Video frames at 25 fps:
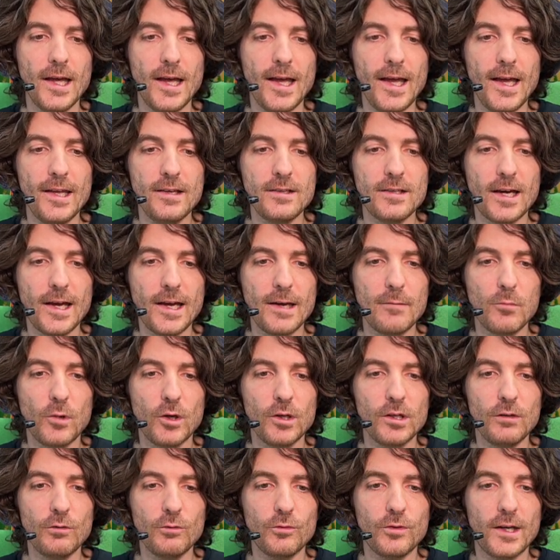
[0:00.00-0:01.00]
And I
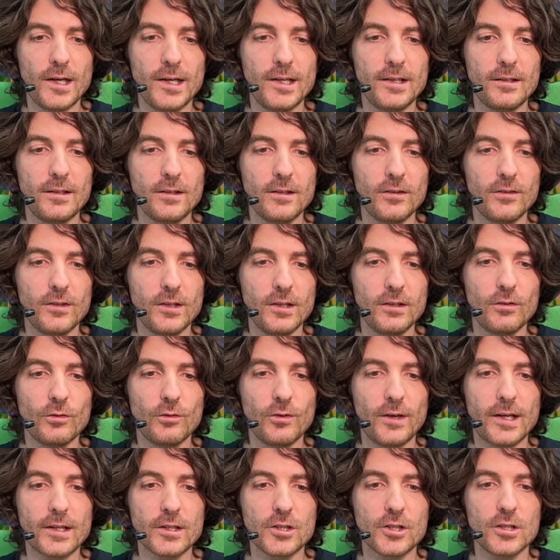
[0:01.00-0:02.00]
modified this
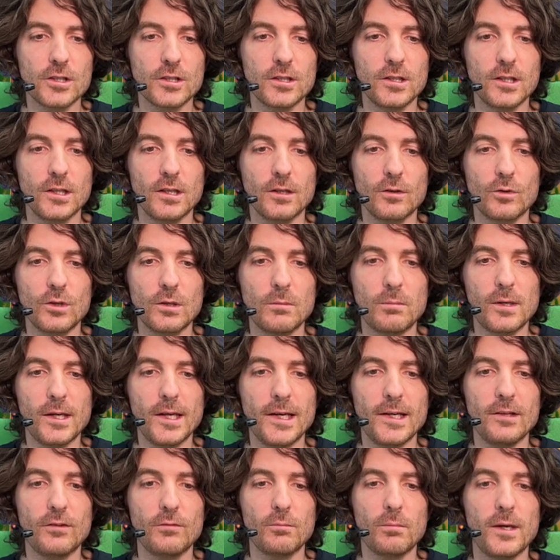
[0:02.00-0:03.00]
function here,
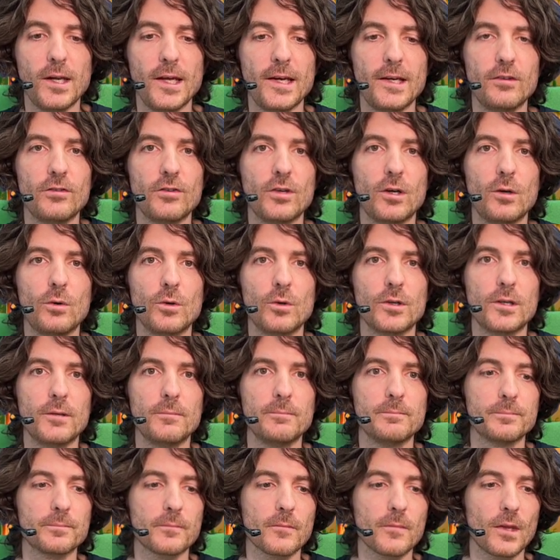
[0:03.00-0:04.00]
replace placeholder.